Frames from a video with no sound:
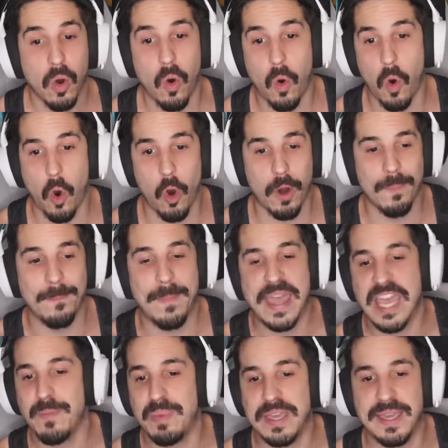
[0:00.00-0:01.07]
or
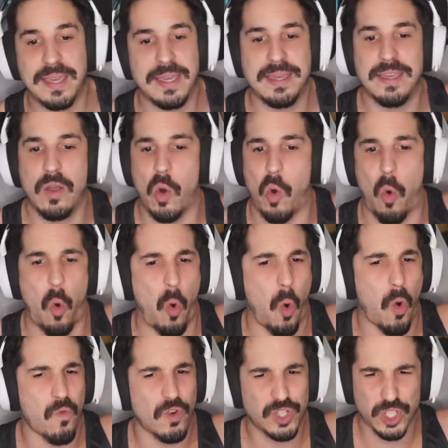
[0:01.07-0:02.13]
maybe
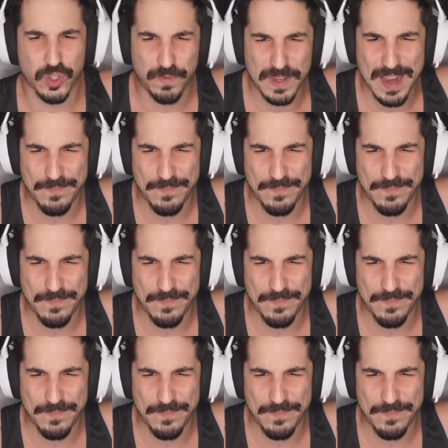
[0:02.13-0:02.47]
Orospi.